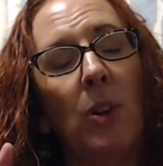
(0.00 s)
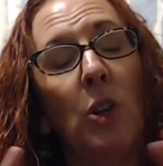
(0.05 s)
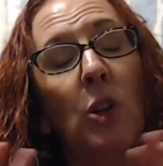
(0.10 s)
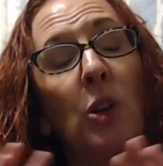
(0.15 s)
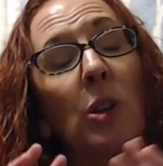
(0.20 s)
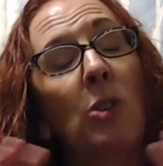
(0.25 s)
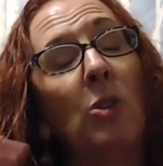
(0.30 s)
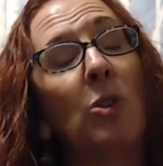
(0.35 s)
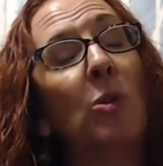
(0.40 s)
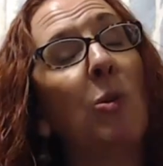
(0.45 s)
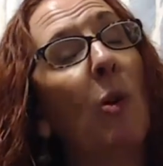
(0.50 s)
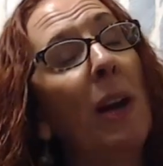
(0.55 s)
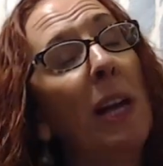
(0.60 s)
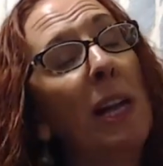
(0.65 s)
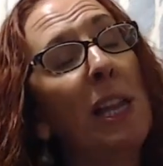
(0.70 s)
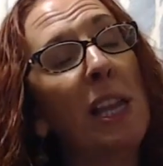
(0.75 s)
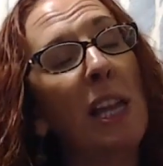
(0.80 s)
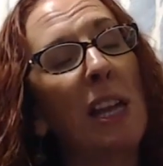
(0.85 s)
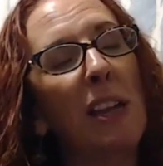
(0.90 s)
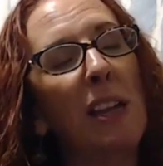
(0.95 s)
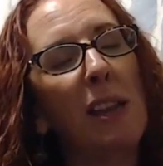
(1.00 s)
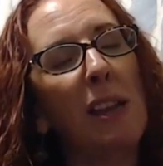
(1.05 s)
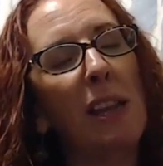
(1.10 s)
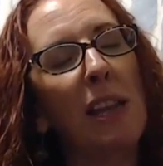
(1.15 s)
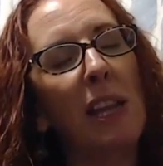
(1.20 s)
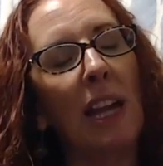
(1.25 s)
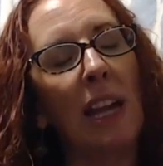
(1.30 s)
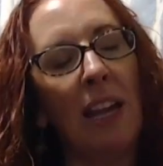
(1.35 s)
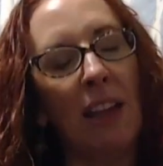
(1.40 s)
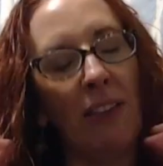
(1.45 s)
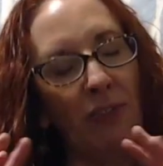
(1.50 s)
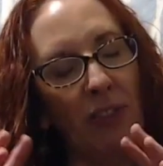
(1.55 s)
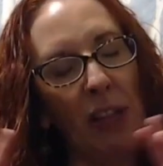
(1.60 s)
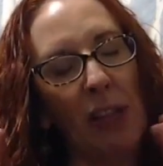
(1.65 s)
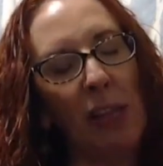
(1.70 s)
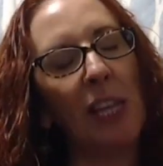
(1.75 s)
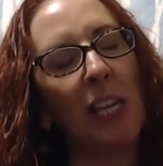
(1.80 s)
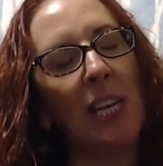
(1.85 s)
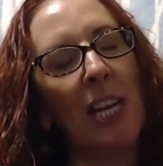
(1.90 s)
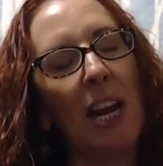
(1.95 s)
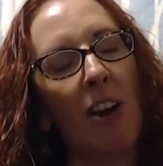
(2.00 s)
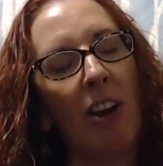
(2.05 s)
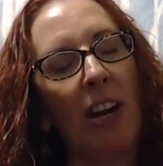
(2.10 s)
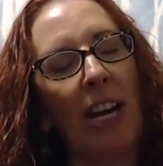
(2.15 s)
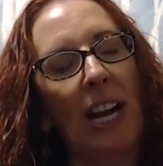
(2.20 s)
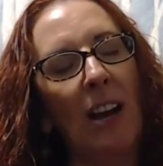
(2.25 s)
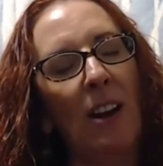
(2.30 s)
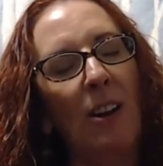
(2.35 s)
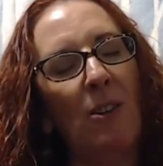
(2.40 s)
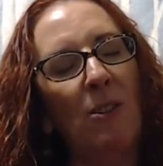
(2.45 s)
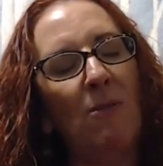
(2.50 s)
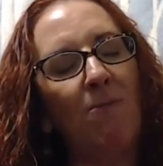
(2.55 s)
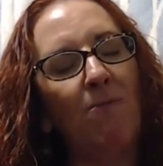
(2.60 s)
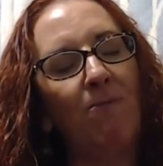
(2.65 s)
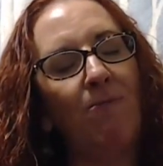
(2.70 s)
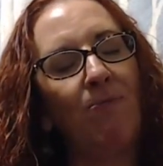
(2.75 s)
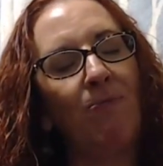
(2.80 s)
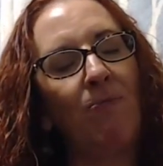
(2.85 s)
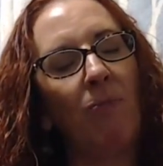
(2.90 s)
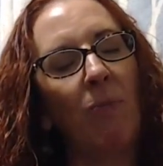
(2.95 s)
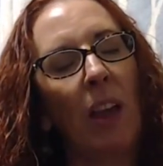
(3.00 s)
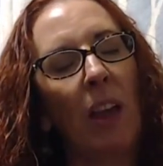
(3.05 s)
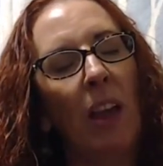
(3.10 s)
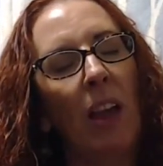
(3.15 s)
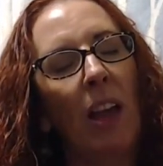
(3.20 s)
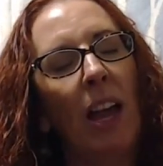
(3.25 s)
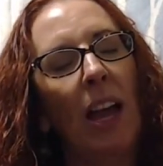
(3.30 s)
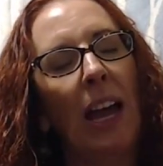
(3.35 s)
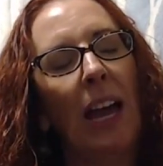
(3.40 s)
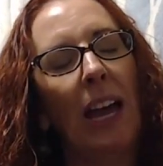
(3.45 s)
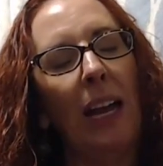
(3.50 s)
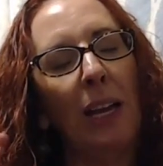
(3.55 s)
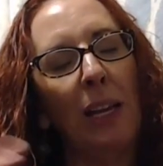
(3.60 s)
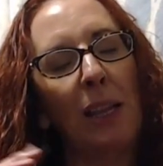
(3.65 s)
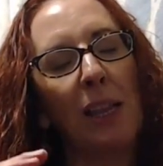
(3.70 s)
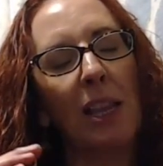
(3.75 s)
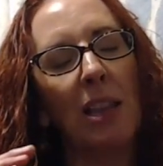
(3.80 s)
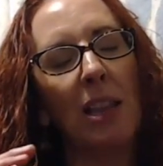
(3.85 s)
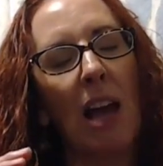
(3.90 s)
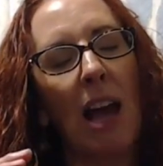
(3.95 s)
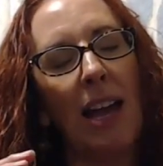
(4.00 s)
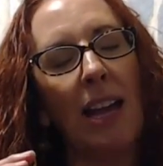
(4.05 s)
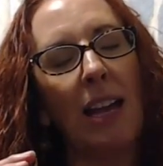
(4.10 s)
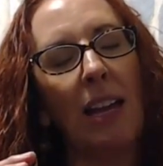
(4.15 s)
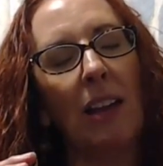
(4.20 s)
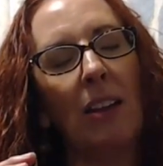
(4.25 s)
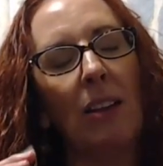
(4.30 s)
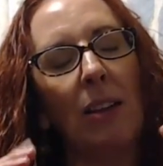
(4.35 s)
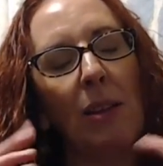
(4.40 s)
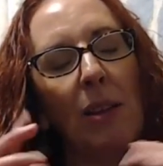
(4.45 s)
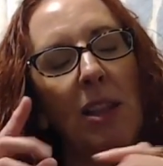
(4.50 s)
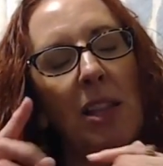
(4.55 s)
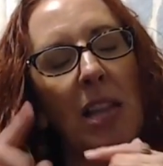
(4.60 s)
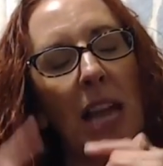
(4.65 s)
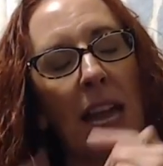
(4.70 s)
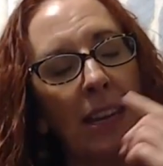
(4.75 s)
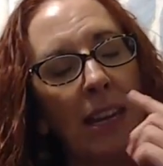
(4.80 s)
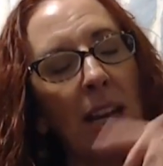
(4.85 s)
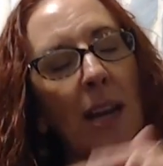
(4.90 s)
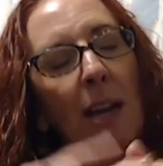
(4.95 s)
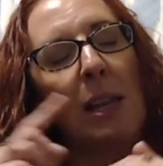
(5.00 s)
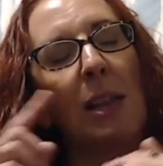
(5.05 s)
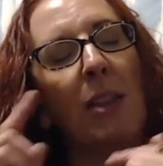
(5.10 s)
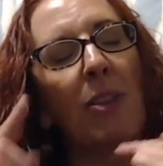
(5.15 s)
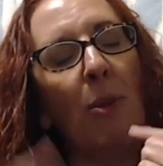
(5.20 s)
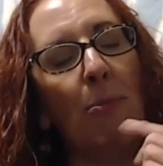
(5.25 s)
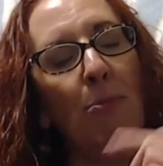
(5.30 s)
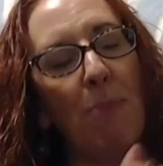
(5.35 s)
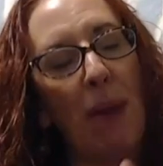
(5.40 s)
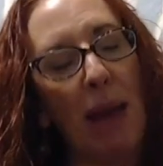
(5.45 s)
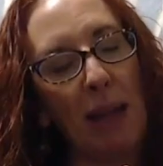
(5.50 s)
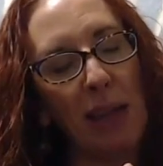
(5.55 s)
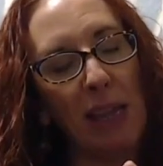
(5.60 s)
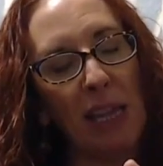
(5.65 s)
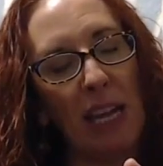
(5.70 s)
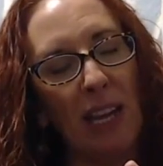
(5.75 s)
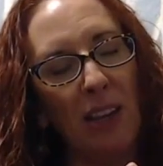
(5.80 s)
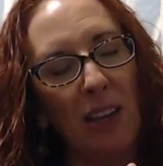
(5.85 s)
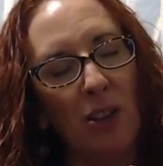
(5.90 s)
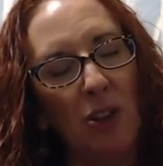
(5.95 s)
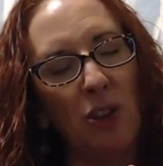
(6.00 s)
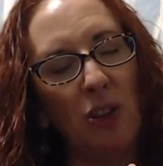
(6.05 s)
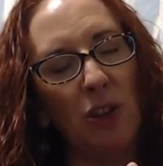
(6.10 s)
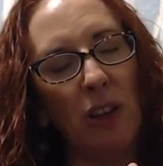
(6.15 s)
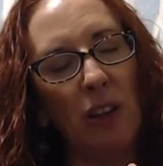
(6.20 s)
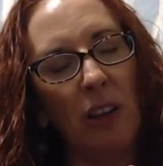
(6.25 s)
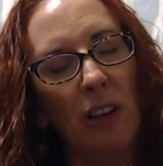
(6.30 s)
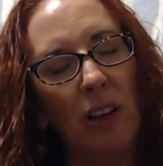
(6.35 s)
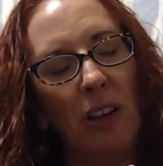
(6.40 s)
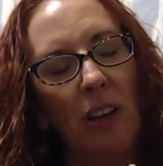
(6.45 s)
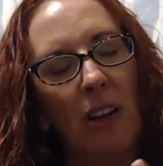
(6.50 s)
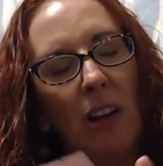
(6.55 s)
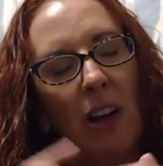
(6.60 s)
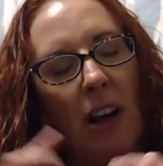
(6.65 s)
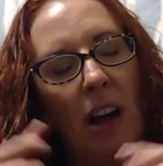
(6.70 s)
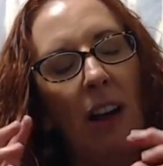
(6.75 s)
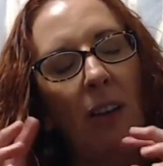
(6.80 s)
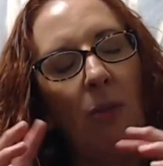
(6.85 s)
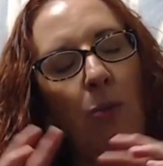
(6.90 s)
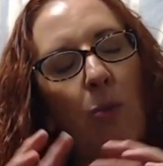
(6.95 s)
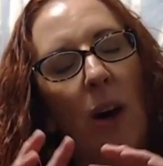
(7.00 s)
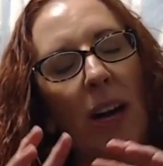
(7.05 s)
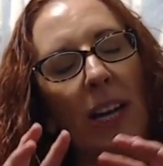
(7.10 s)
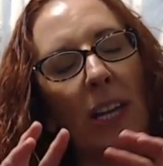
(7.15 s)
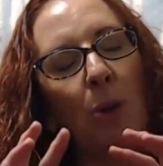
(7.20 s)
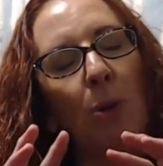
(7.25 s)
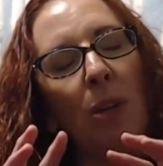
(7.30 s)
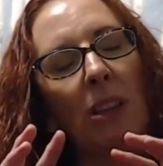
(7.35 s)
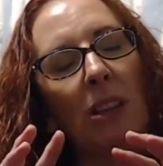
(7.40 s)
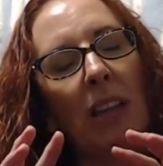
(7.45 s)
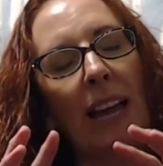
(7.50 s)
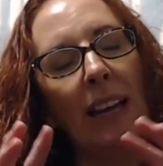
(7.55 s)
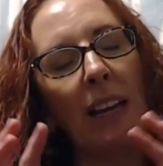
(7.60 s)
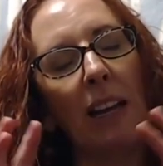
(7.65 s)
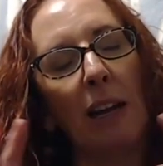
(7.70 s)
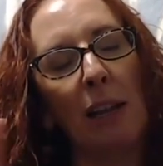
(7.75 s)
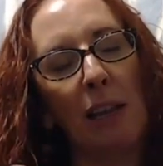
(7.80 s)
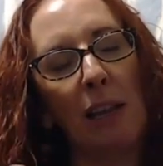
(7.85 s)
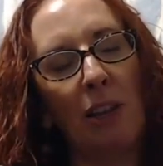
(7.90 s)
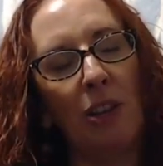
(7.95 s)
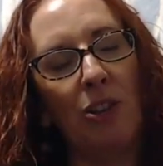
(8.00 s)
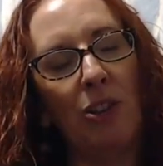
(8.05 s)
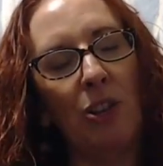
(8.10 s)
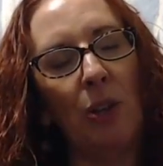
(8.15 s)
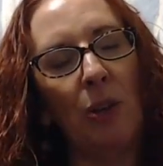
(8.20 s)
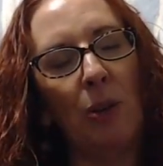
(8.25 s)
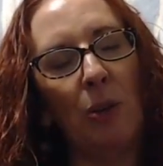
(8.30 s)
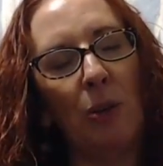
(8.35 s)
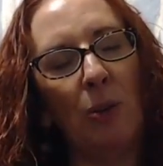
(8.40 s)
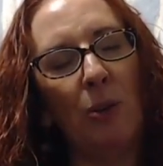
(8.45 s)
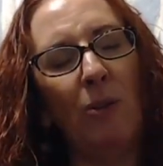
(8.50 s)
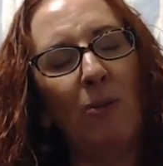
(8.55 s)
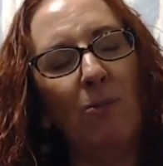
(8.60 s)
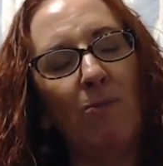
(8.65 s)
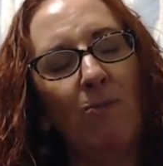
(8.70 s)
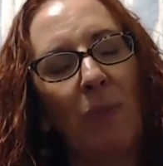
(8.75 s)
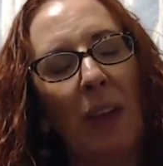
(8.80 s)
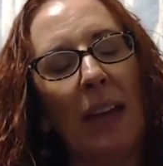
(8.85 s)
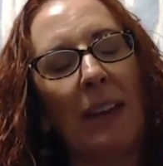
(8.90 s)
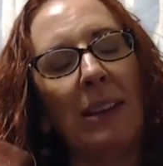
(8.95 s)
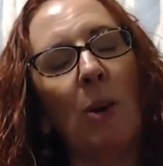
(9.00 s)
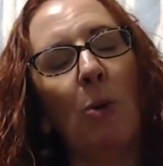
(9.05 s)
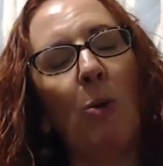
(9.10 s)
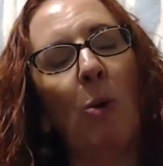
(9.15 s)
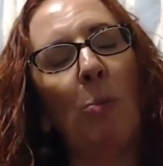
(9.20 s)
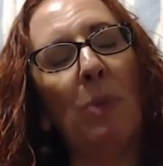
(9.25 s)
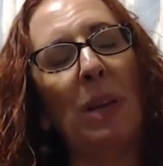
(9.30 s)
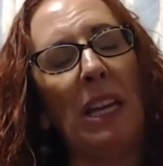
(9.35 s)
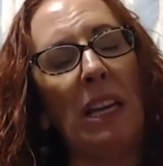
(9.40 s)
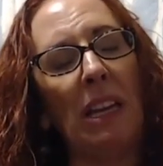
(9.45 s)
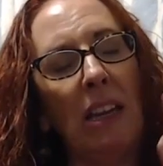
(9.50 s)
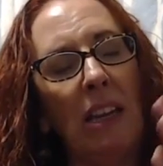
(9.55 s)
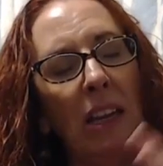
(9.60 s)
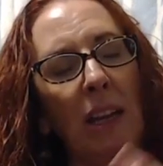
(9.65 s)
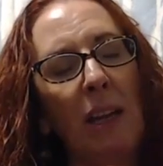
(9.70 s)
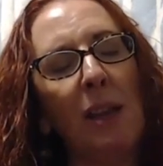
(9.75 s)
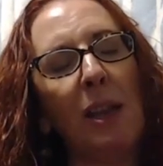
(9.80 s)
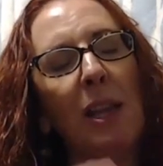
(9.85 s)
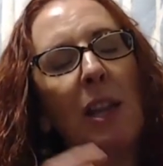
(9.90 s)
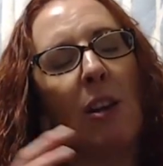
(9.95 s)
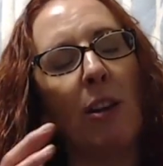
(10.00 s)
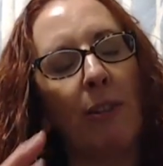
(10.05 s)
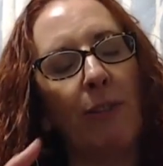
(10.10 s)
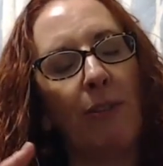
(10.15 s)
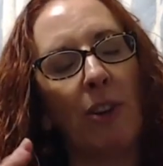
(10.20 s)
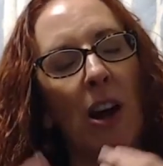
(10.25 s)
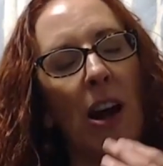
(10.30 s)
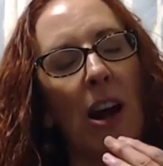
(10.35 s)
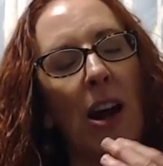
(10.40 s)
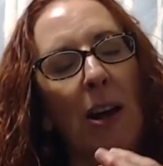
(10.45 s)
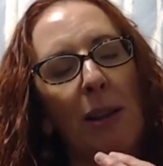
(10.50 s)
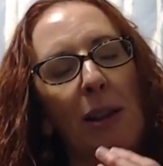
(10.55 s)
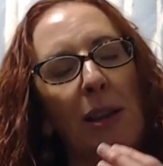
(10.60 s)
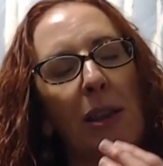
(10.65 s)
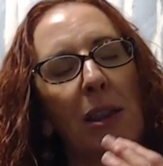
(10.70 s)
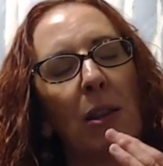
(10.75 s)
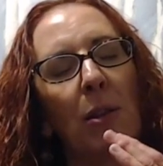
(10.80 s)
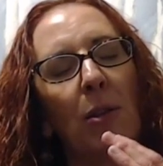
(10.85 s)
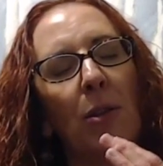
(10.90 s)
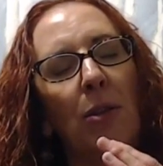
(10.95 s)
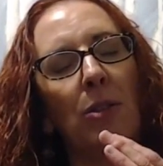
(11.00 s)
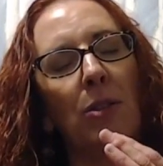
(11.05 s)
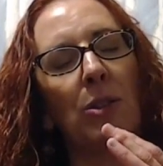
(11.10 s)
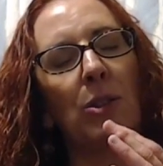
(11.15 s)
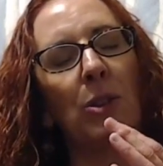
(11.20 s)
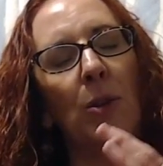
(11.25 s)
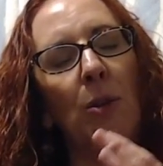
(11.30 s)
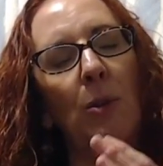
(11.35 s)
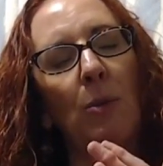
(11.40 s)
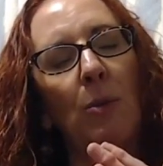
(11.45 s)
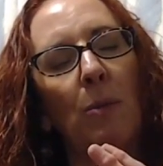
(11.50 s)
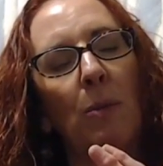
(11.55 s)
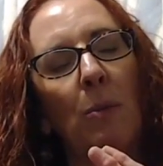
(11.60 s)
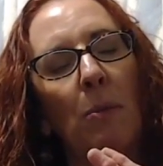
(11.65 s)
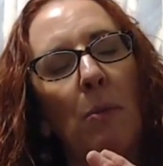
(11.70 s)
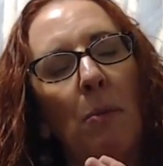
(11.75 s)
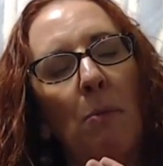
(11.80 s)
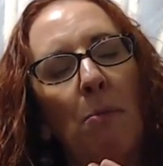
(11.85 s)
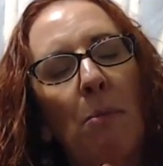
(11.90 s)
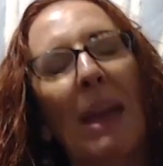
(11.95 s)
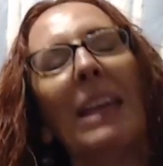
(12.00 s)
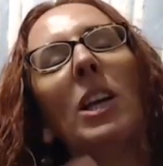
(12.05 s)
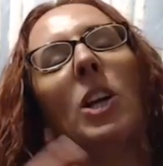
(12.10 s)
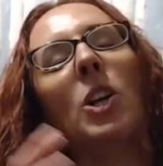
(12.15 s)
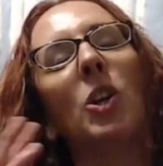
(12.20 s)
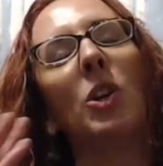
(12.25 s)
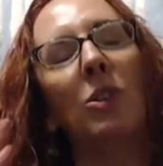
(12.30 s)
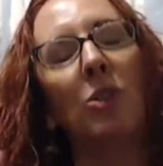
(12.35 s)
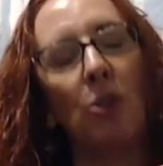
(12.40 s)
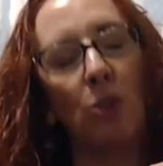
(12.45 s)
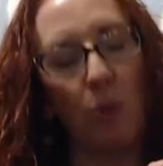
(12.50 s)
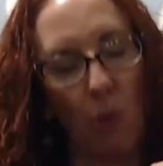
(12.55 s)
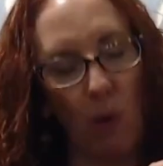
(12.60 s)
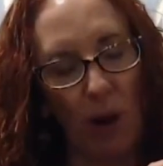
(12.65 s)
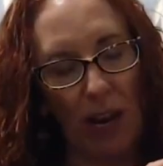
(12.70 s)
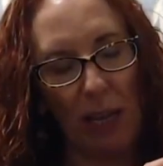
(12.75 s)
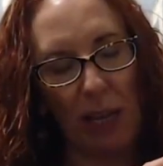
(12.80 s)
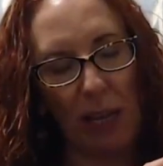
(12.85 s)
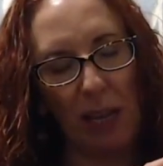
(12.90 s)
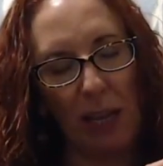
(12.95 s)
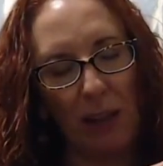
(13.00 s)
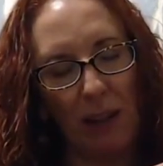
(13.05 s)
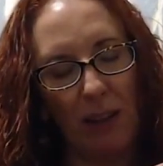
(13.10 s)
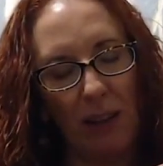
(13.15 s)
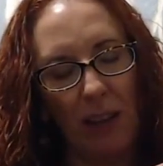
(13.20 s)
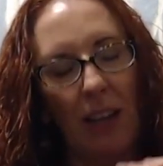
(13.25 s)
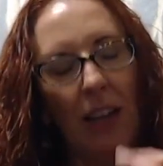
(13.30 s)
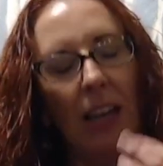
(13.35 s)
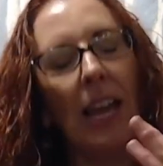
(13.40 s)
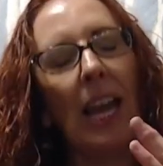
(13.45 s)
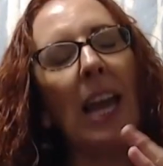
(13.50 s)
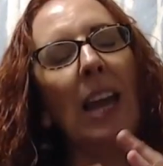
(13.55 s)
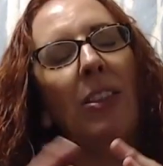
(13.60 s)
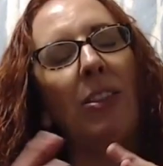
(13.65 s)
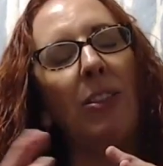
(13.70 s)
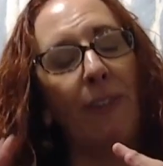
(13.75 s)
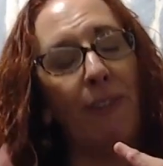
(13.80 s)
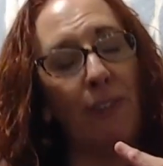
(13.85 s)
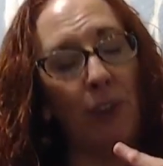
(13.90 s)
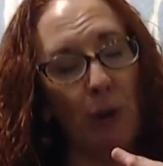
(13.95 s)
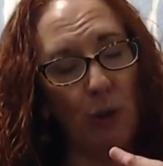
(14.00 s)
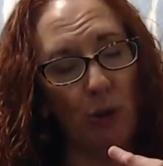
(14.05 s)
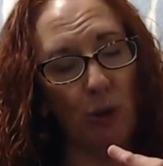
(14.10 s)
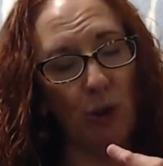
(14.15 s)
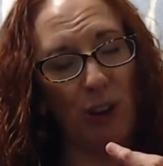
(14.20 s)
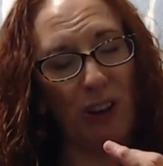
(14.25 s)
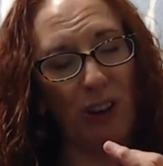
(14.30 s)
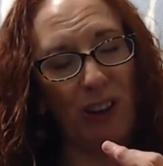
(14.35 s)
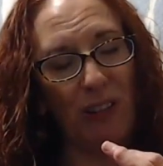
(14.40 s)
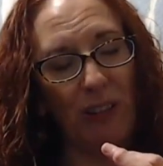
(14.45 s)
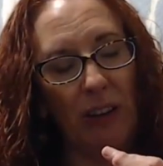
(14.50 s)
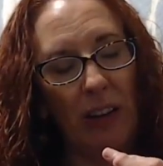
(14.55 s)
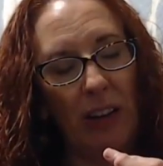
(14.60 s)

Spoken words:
good choices in the scenario, it's like sending us the message of what you would like us to do, and it will be easier for us to make a good choice in the future.